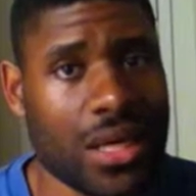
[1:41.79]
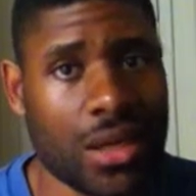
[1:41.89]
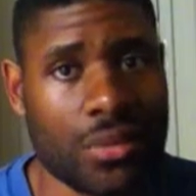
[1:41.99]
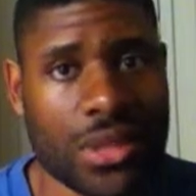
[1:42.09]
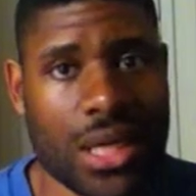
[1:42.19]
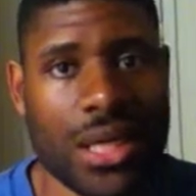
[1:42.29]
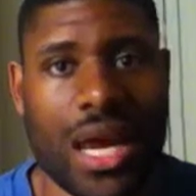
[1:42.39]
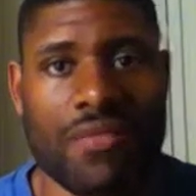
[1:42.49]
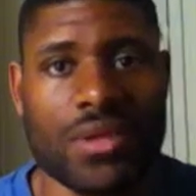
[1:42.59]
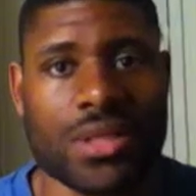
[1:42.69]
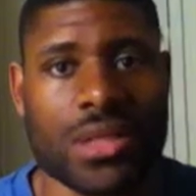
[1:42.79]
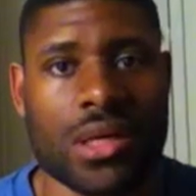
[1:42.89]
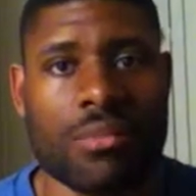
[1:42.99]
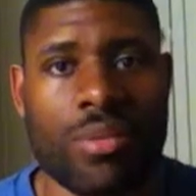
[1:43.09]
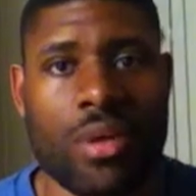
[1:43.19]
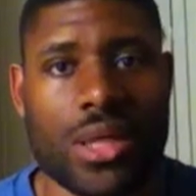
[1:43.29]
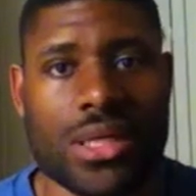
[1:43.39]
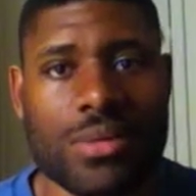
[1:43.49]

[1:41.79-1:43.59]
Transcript: You know what I'm saying? After a certain point,